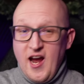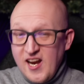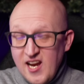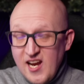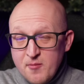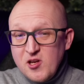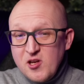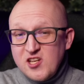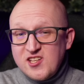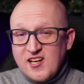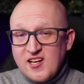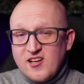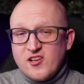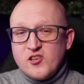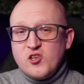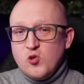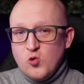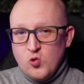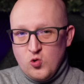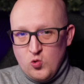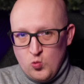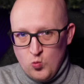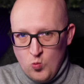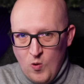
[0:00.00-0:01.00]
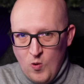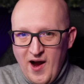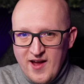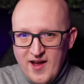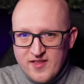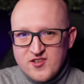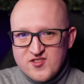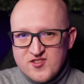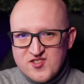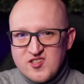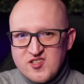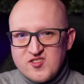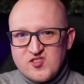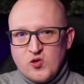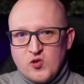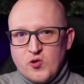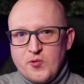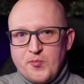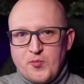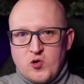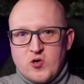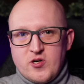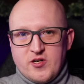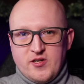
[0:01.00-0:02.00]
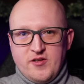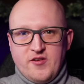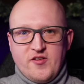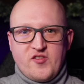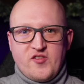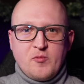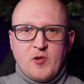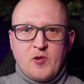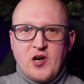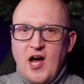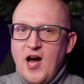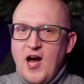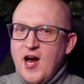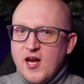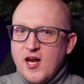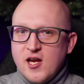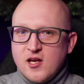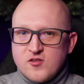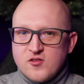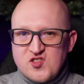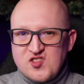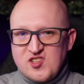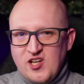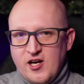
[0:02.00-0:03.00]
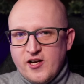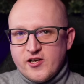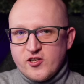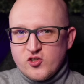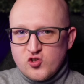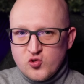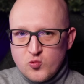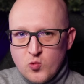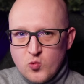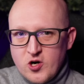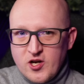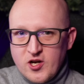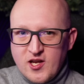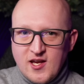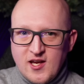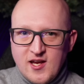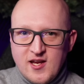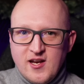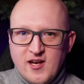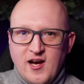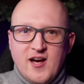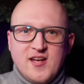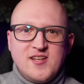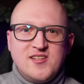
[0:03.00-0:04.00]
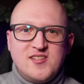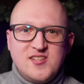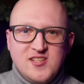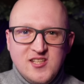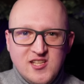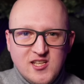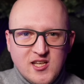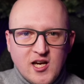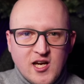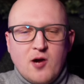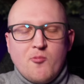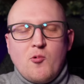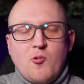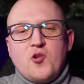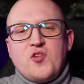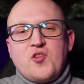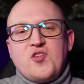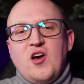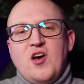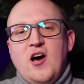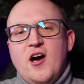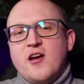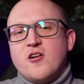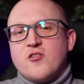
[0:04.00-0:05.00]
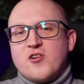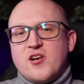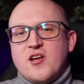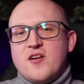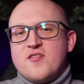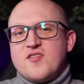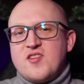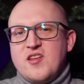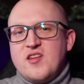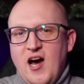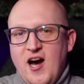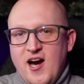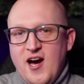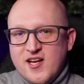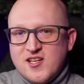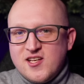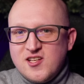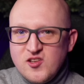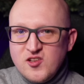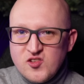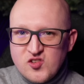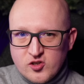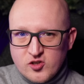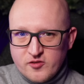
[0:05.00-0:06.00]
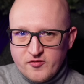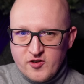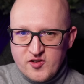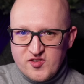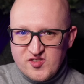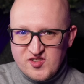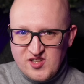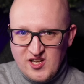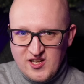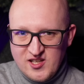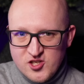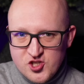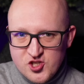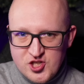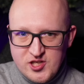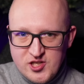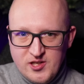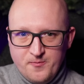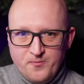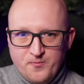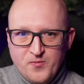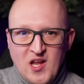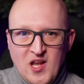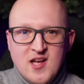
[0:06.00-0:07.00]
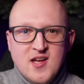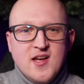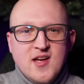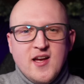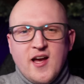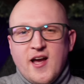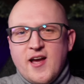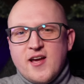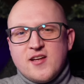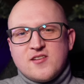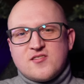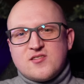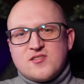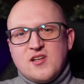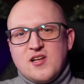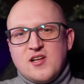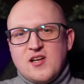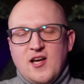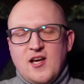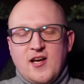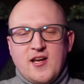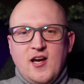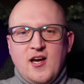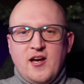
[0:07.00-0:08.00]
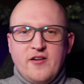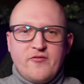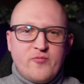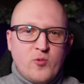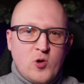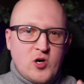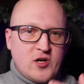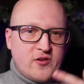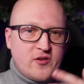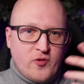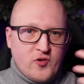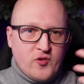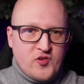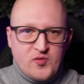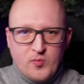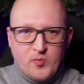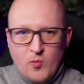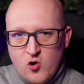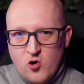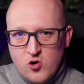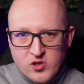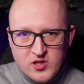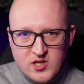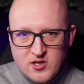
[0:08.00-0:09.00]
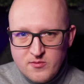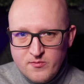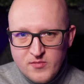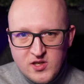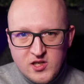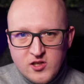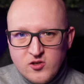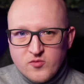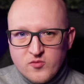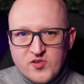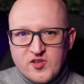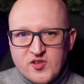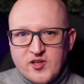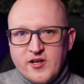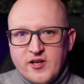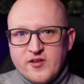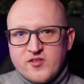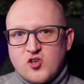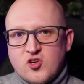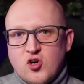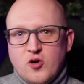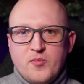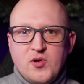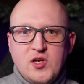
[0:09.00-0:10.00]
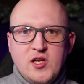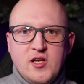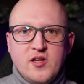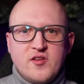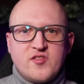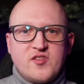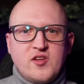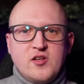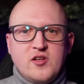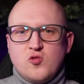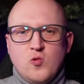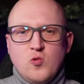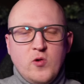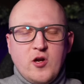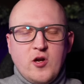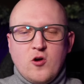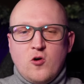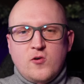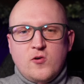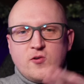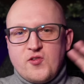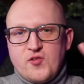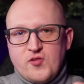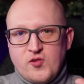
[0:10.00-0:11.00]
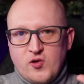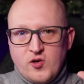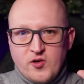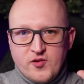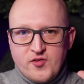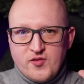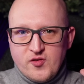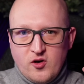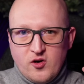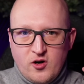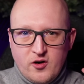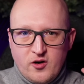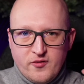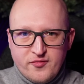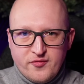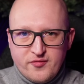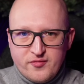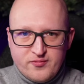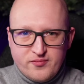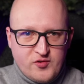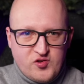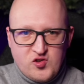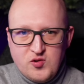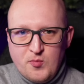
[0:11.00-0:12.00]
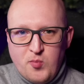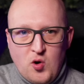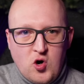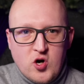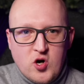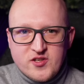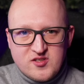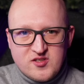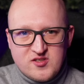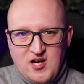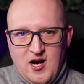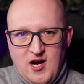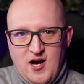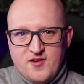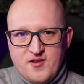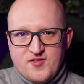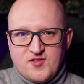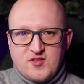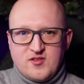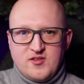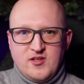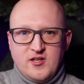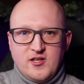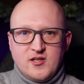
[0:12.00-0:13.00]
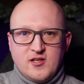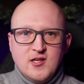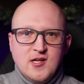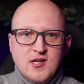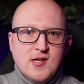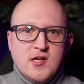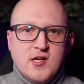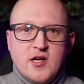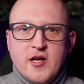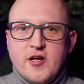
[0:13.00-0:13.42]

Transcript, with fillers: And let me tell you why this is so important. So when I started to work in IT, I was hired as an IT service technician. And uh, like I've worked for small and medium sized companies and doing all sorts of support tasks, yeah.